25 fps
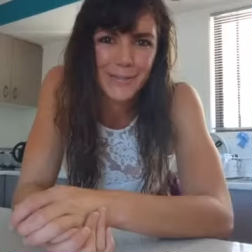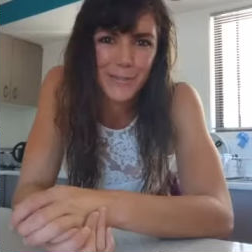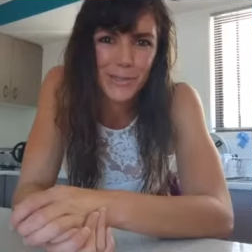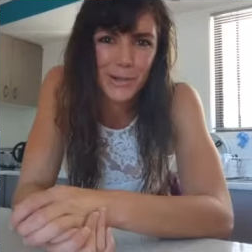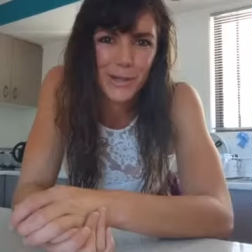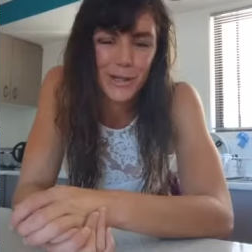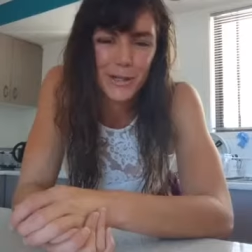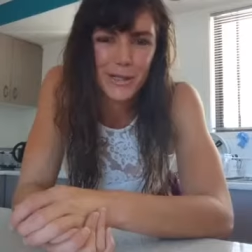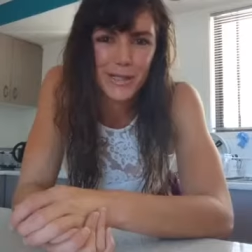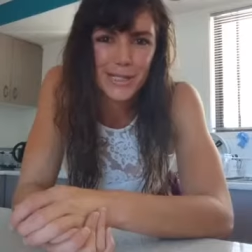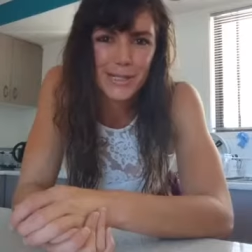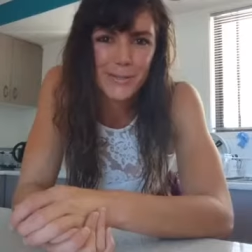
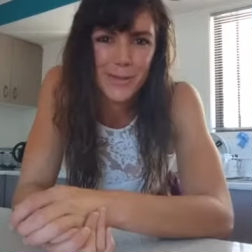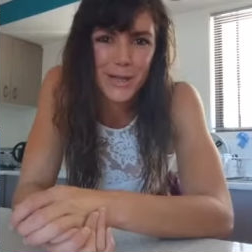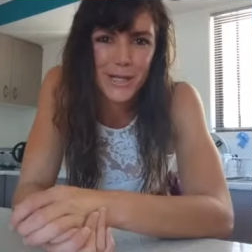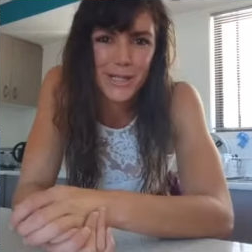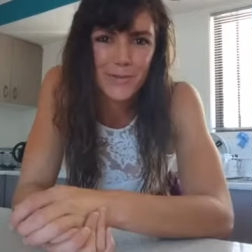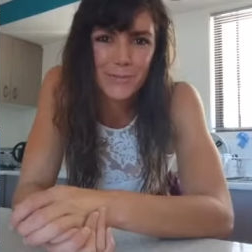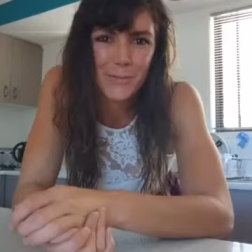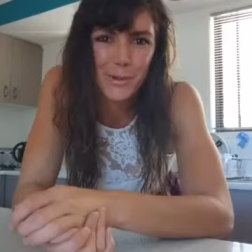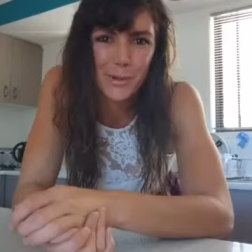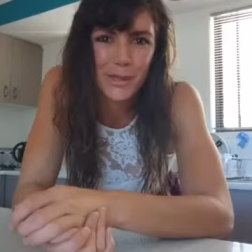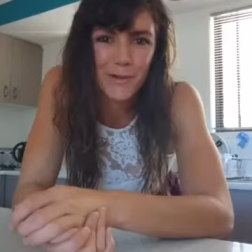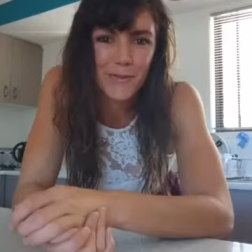put on as
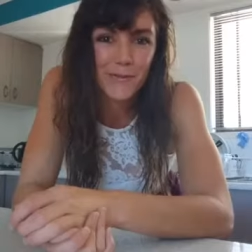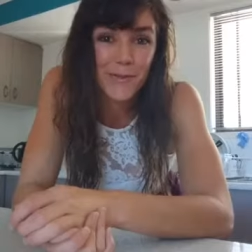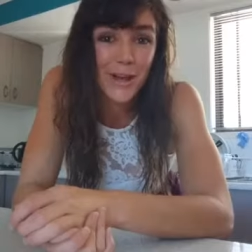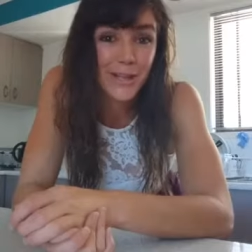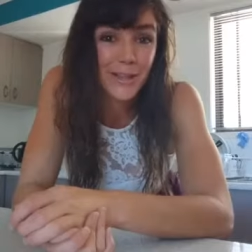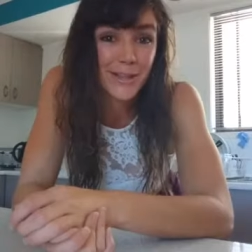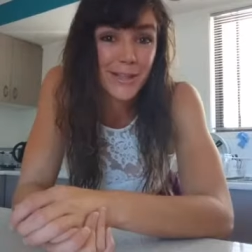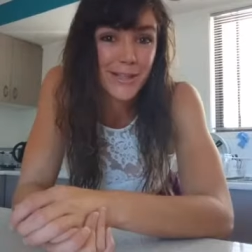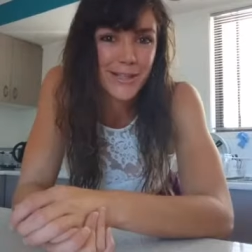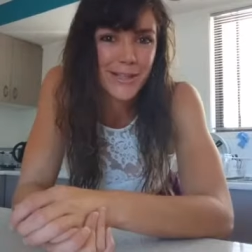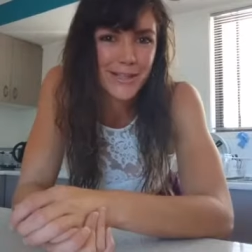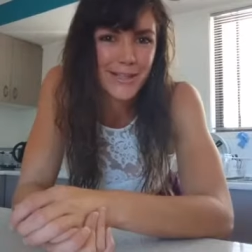much body
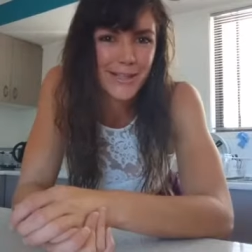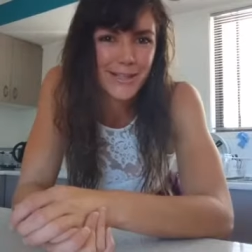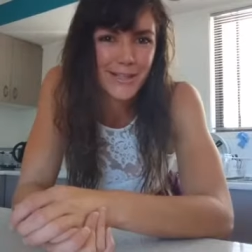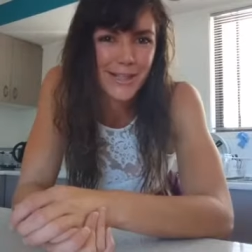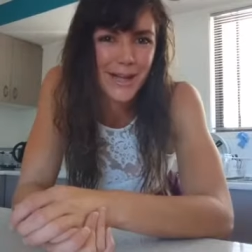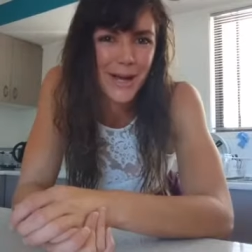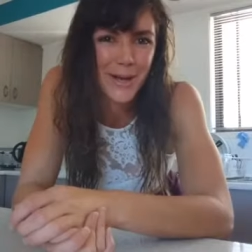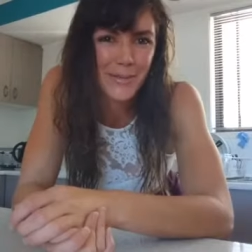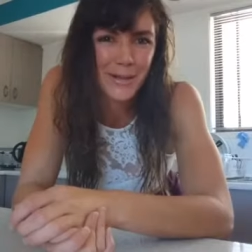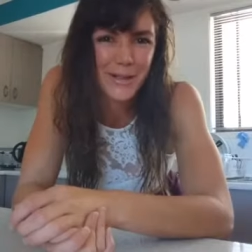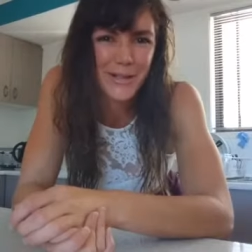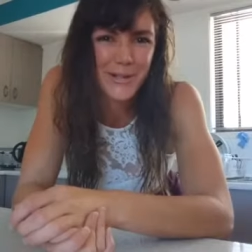fat this
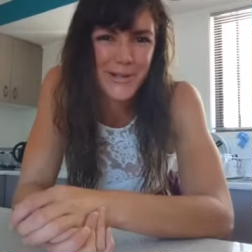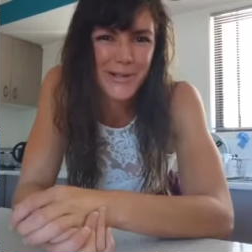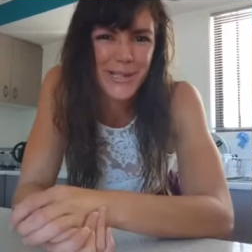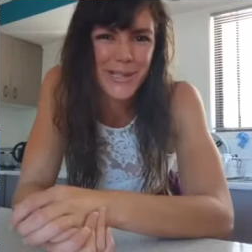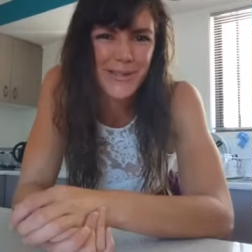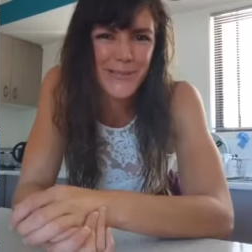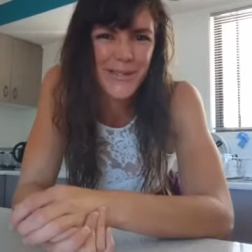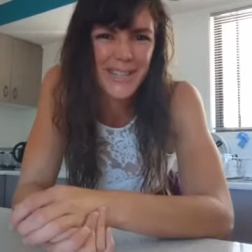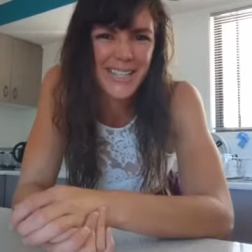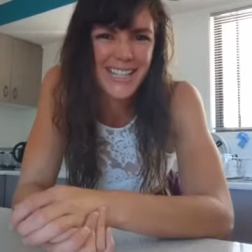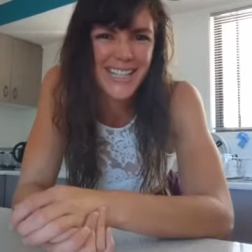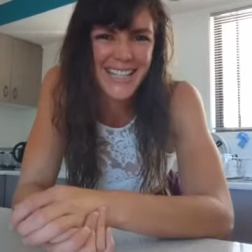coming
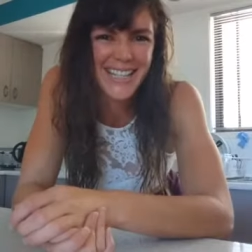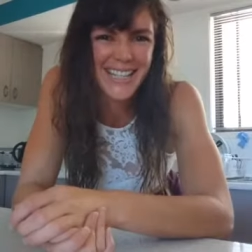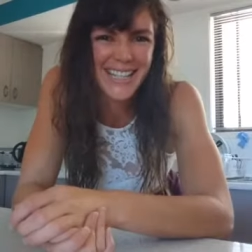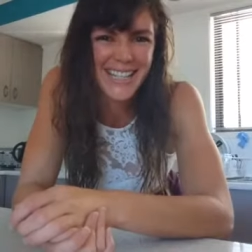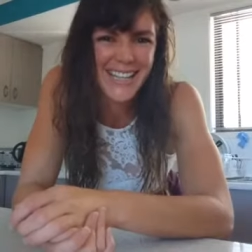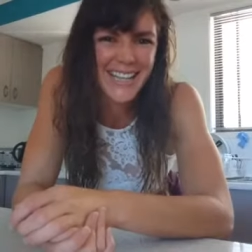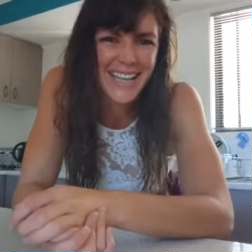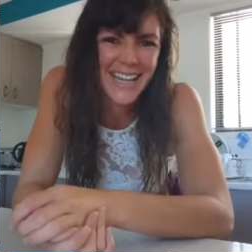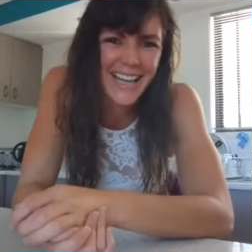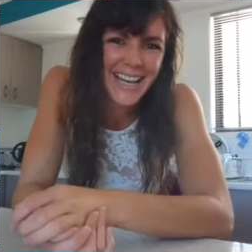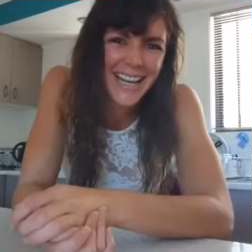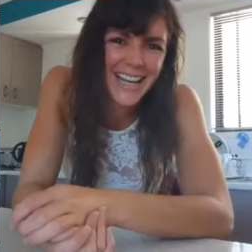
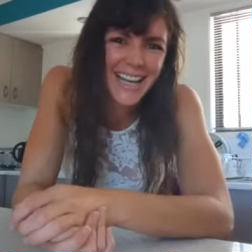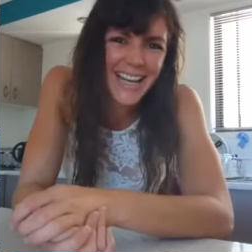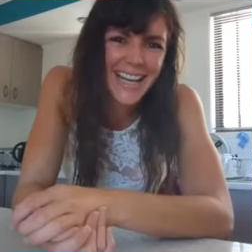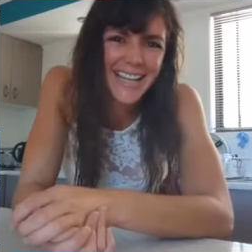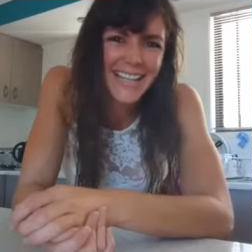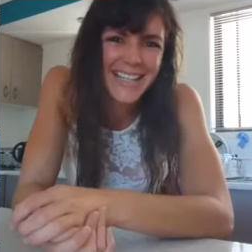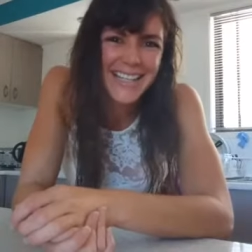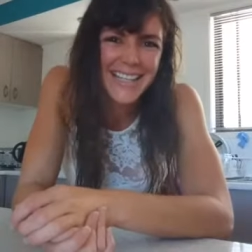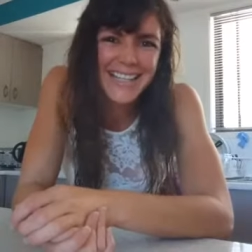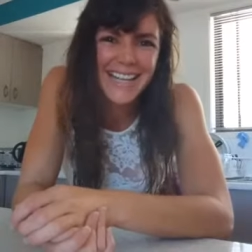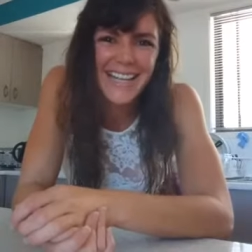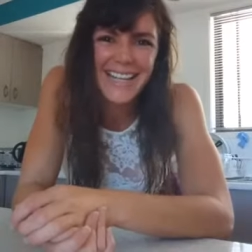Christmas.
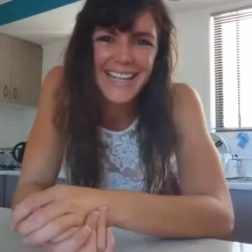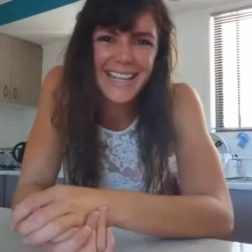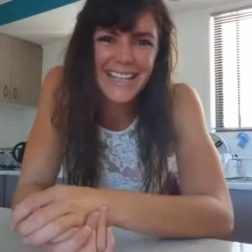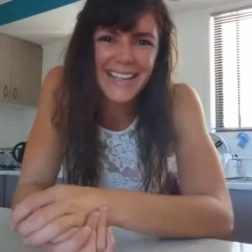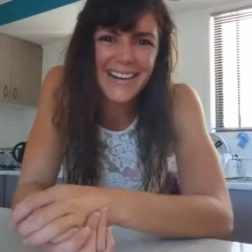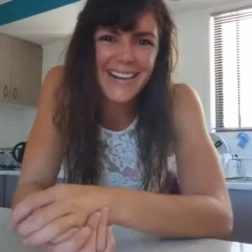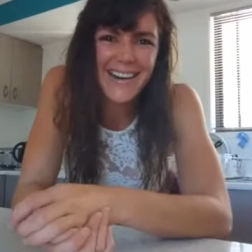See you